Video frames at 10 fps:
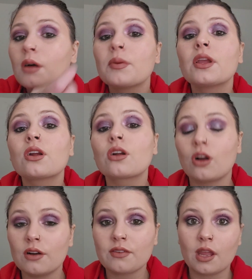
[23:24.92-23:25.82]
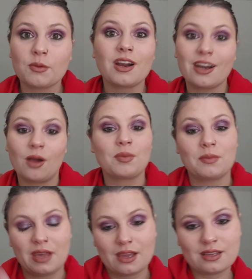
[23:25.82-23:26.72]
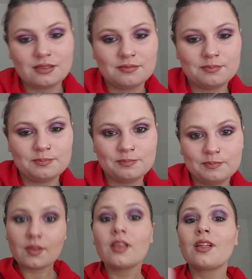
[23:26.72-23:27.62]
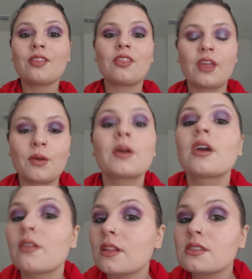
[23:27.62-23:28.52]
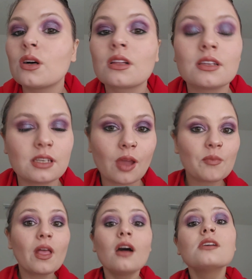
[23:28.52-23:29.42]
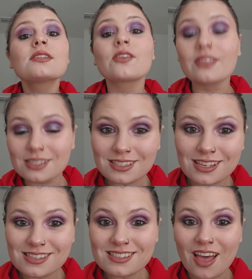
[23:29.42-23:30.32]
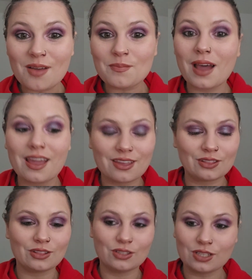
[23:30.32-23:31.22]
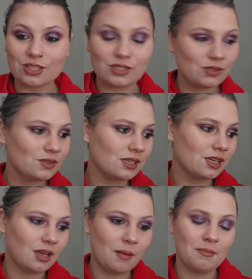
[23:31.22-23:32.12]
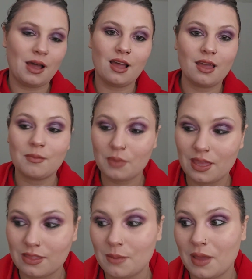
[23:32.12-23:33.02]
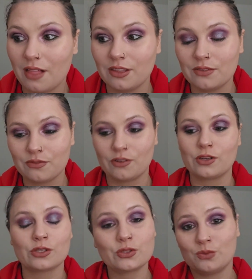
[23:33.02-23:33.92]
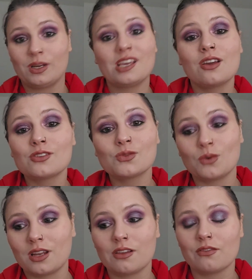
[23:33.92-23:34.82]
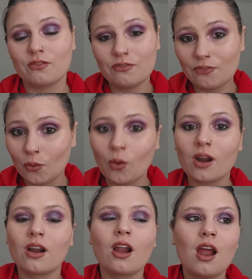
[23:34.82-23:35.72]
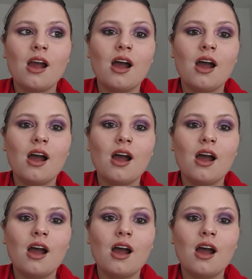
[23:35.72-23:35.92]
here off camera, and I'll be back. There we go, that's all cleaned up. So this is my look using my Pan That palette for 2024.